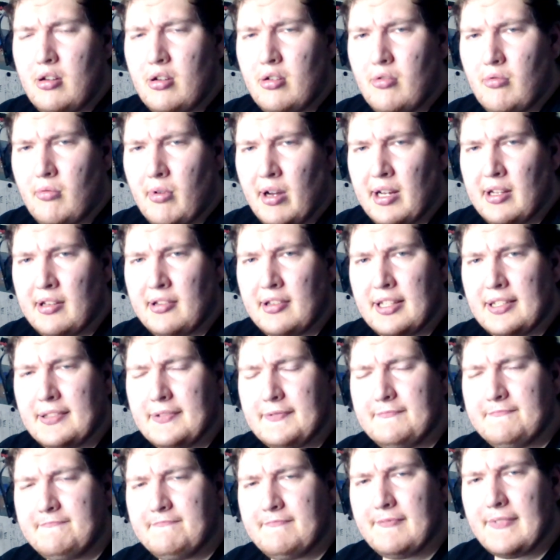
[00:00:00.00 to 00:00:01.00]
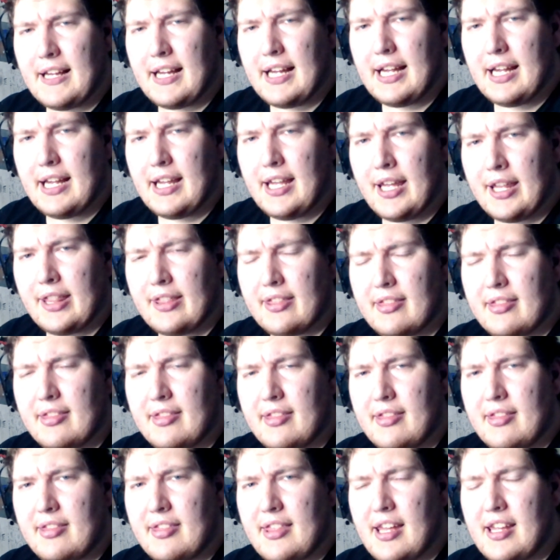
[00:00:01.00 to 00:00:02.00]
Well, I
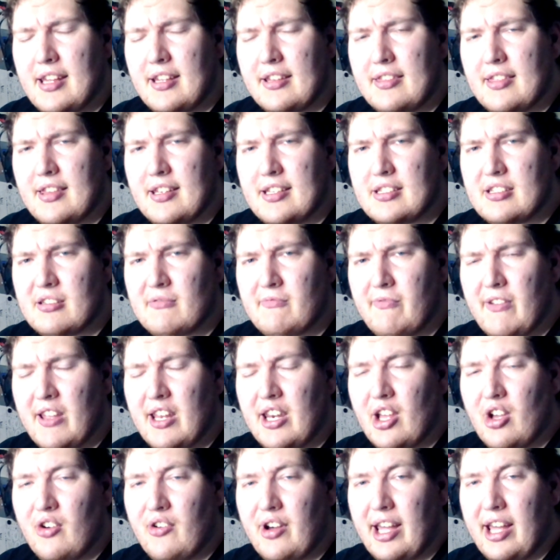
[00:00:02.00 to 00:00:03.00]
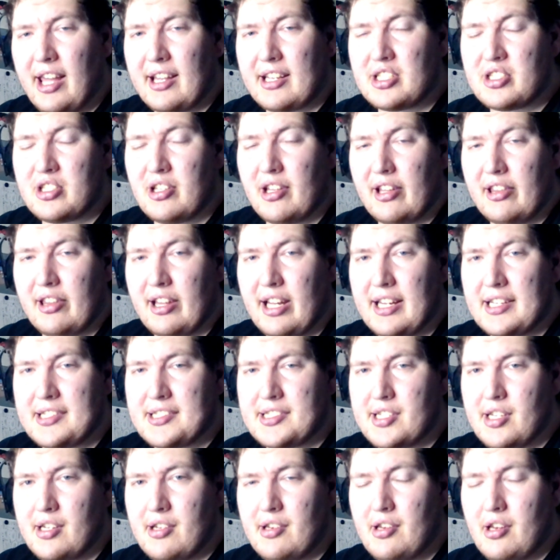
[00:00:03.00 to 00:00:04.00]
think this video actually
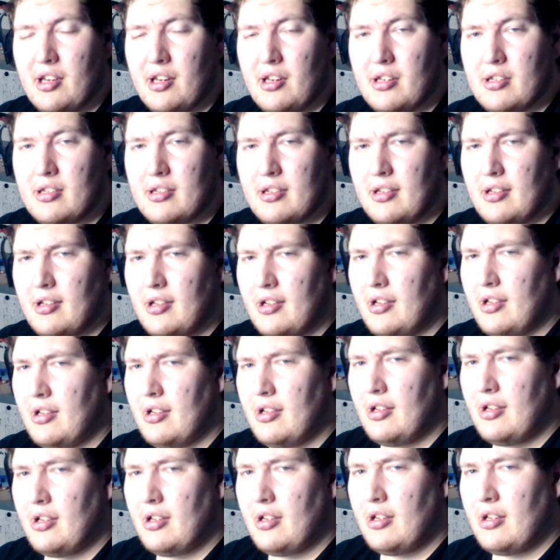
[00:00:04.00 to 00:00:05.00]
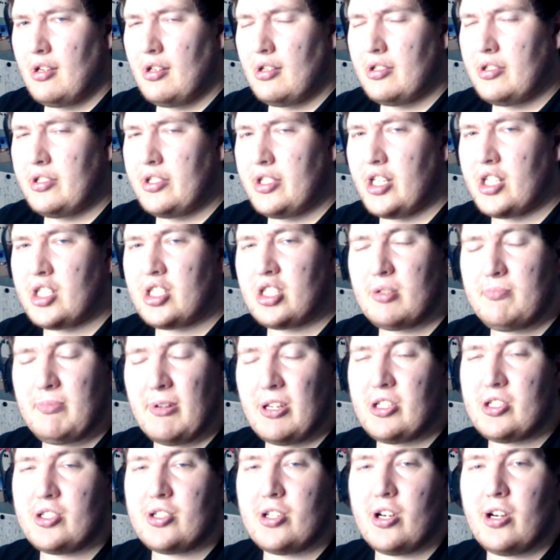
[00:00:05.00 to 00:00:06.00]
lasted, and just to
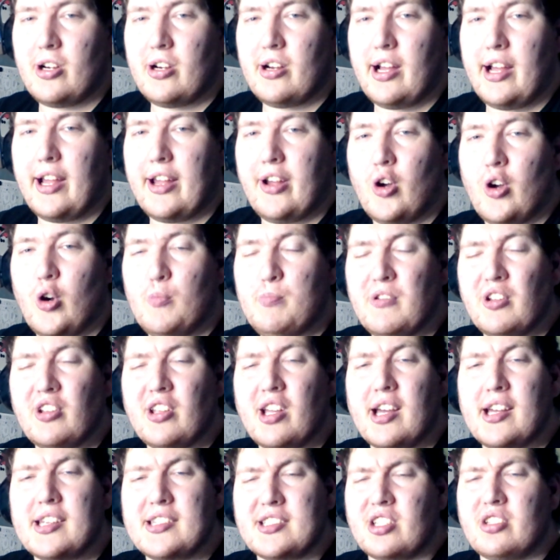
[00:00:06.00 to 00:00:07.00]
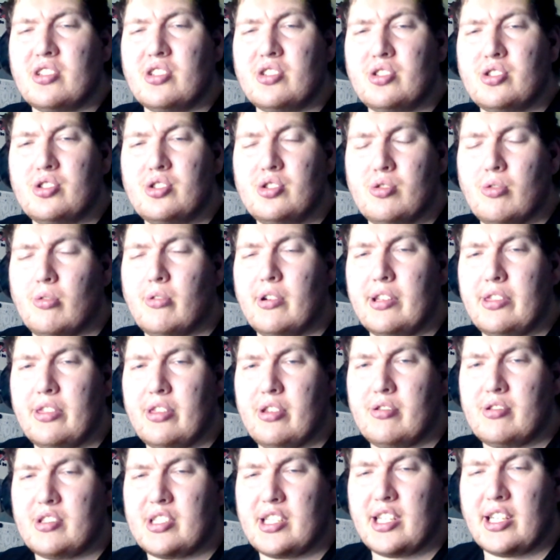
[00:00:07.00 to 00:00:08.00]
be sure, I hope you guys enjoyed
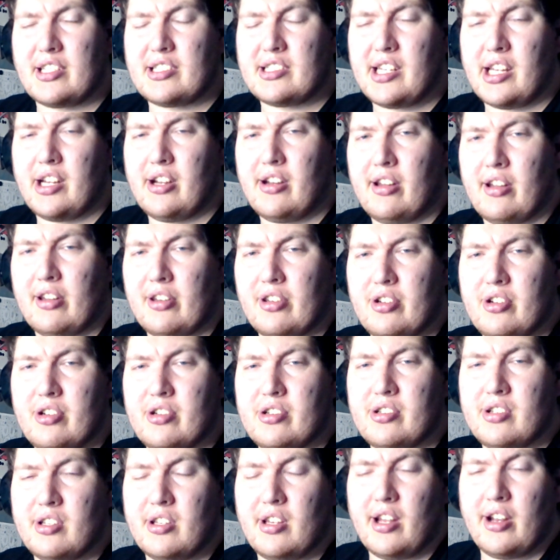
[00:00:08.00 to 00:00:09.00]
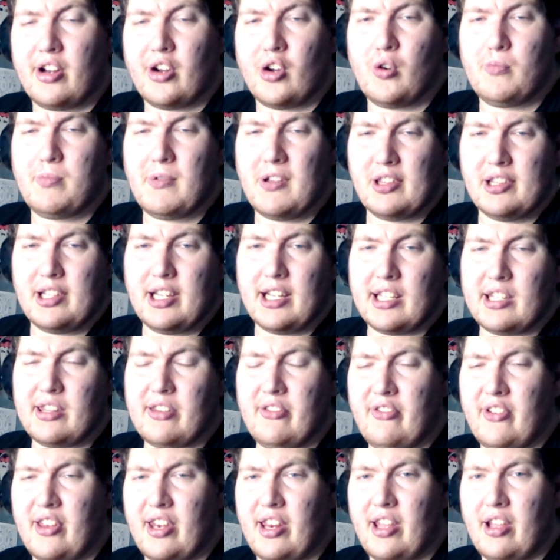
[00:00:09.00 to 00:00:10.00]
those 6 characters, and I hope you liked
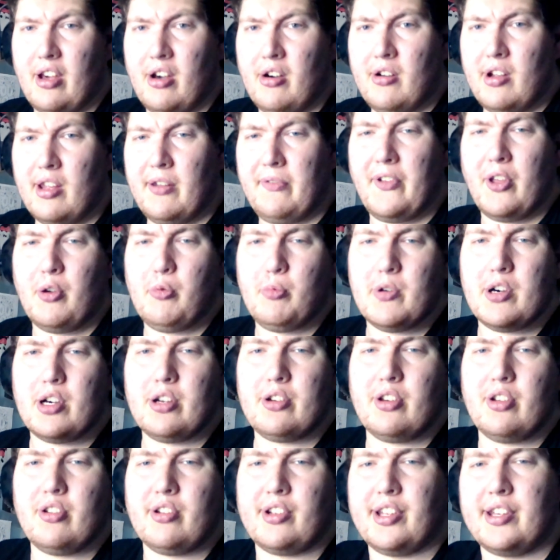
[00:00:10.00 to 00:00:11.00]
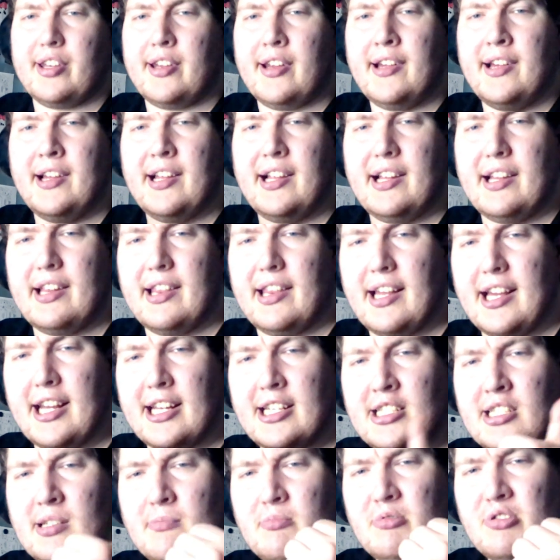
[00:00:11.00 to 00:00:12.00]
the video. If you want, you could
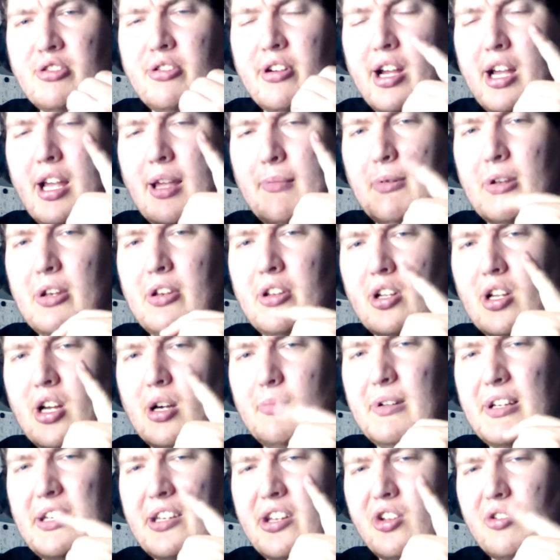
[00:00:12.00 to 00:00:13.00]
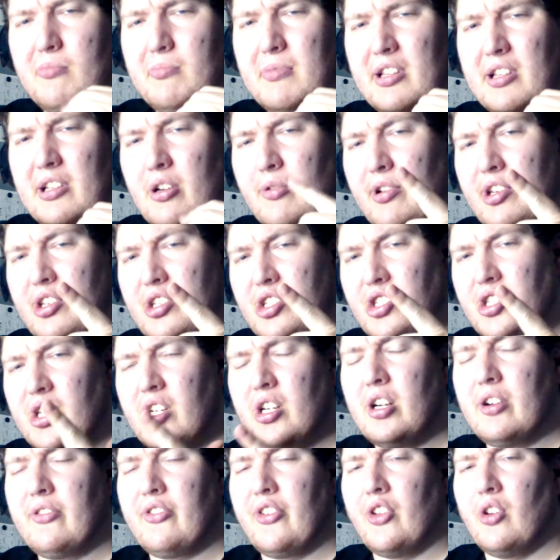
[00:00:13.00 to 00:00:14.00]
like, subscribe, and comment down below, and
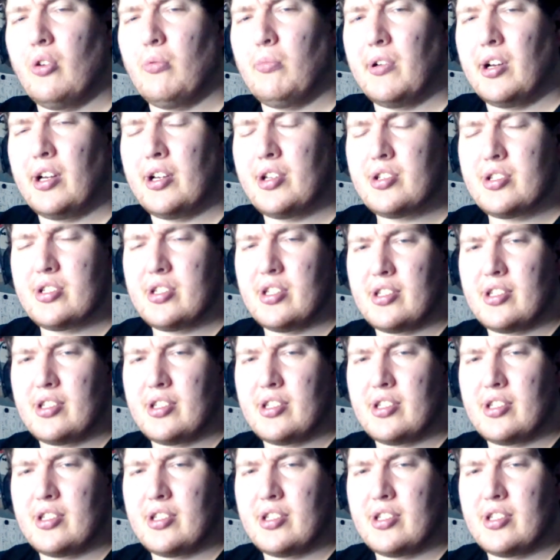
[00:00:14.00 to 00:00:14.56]
share if you want.